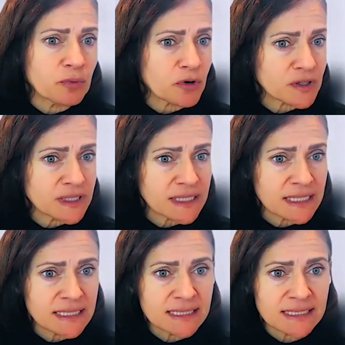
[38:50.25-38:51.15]
important it
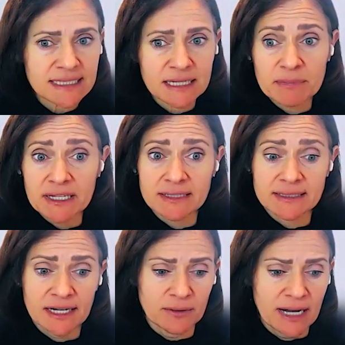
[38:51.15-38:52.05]
is that
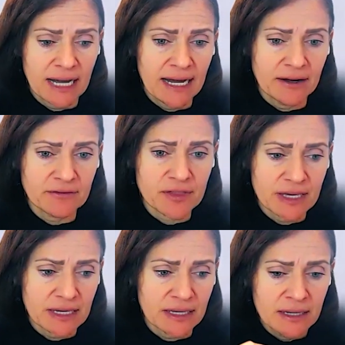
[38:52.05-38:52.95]
because I don't have
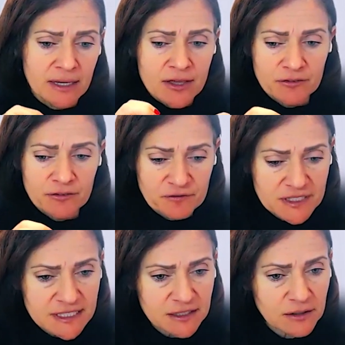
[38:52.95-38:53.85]
the
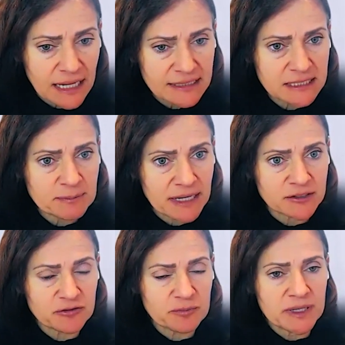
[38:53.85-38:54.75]
physical
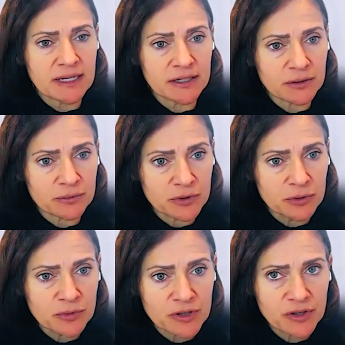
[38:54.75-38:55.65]
aspect of being in a
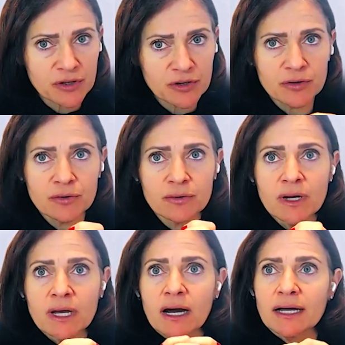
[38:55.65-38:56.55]
room with you,
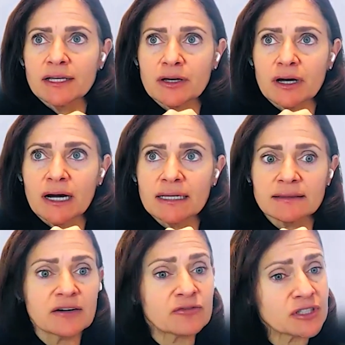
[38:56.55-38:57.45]
I
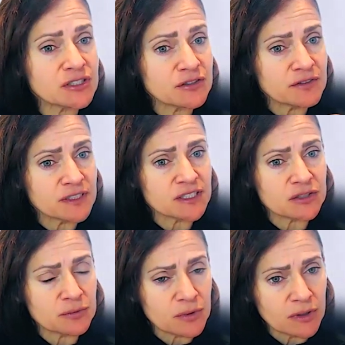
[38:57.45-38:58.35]
leverage the
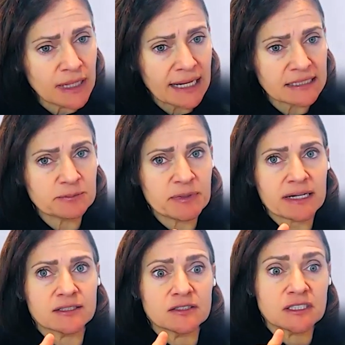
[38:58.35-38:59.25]
visual
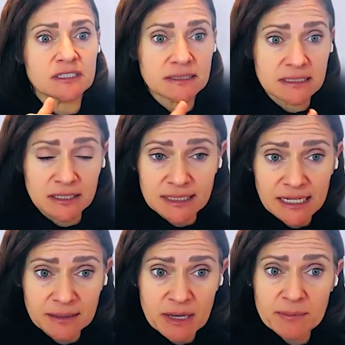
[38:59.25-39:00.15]
aspect to
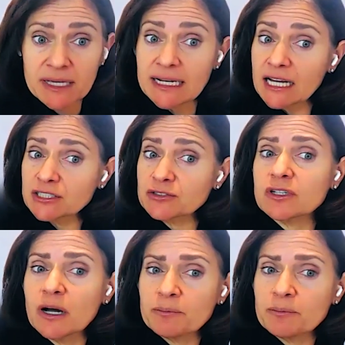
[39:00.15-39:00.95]
take maybe an extra